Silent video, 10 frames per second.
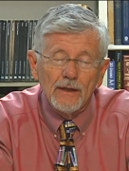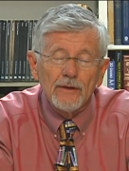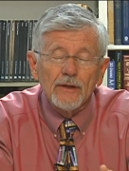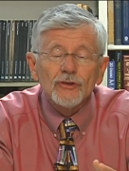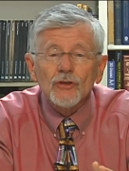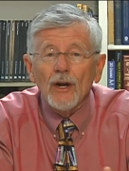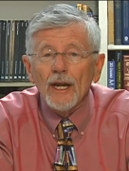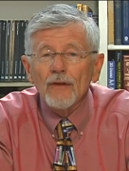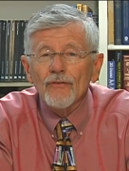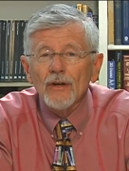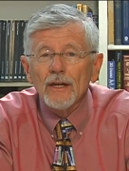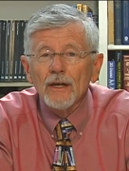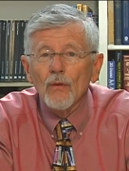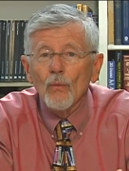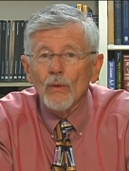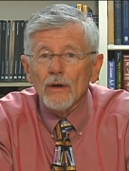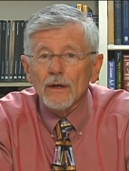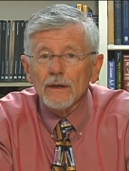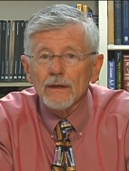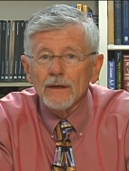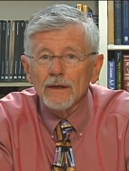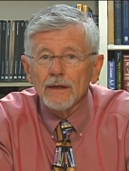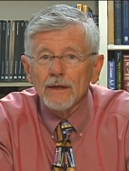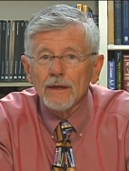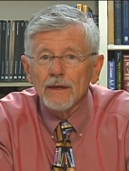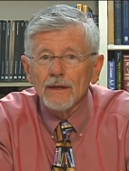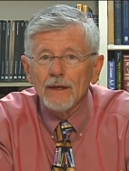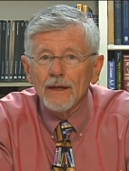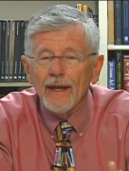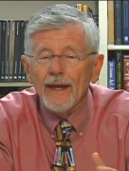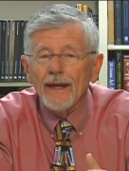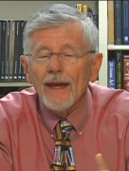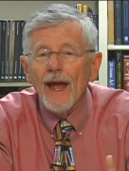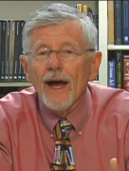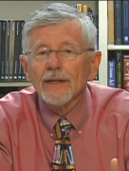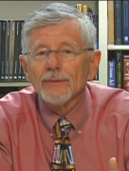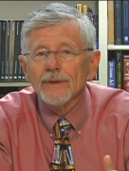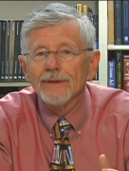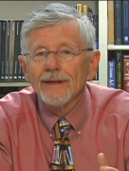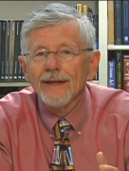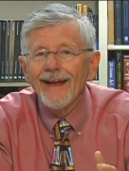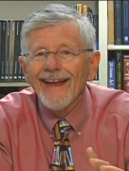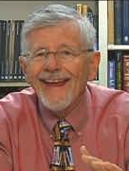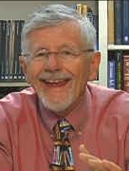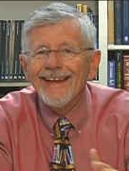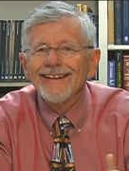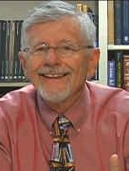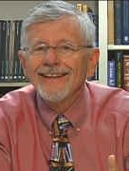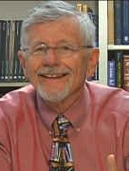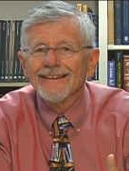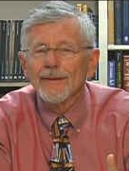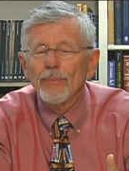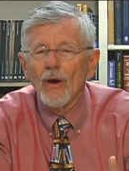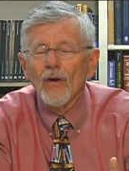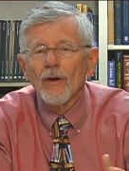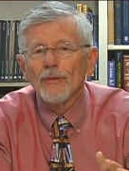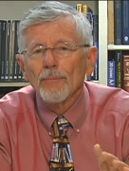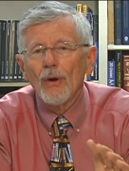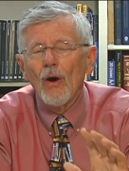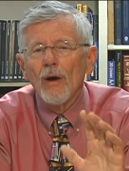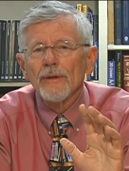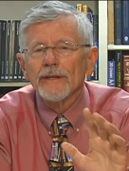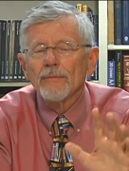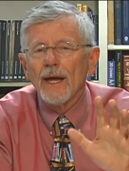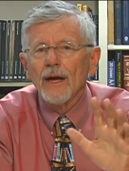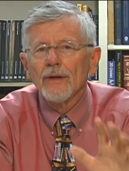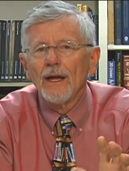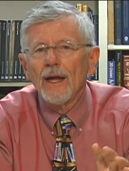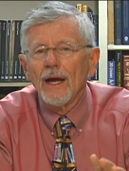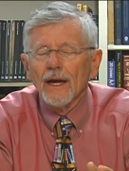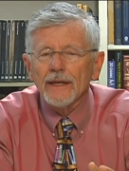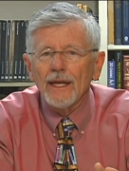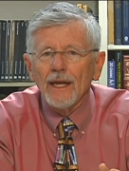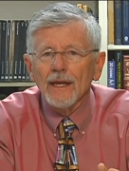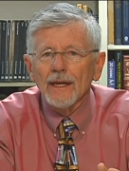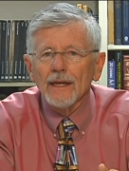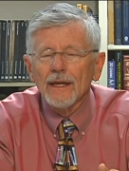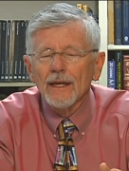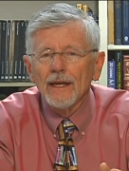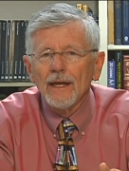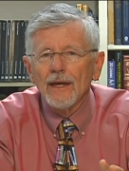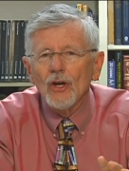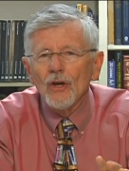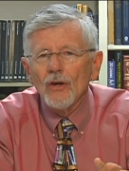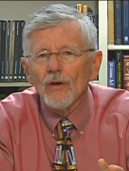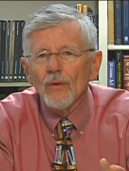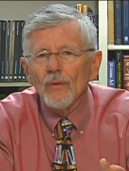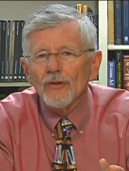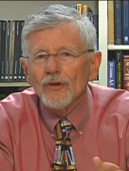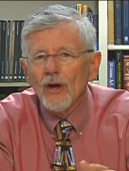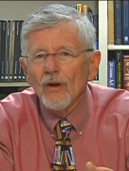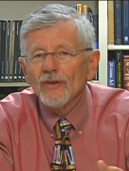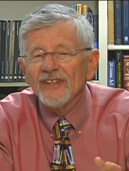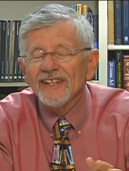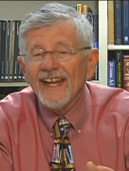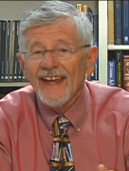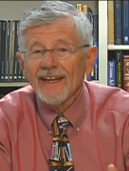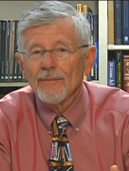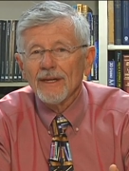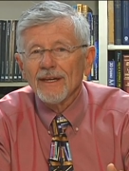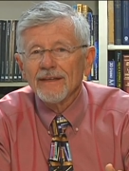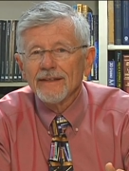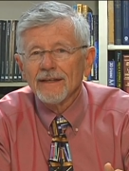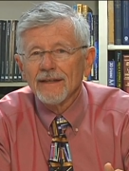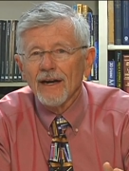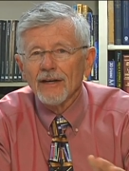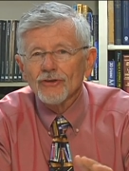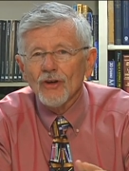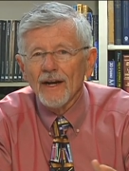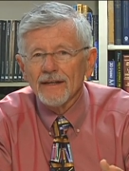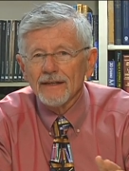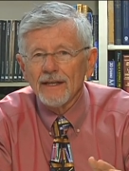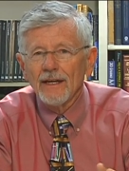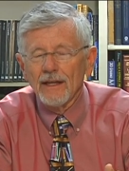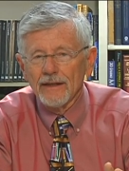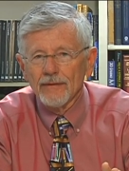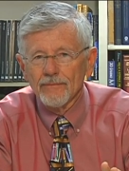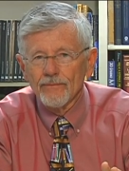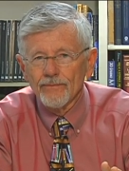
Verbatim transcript: Does training for ill work? A. Housman ends his poem. The poem is about a king who knows his enemies are trying to kill him.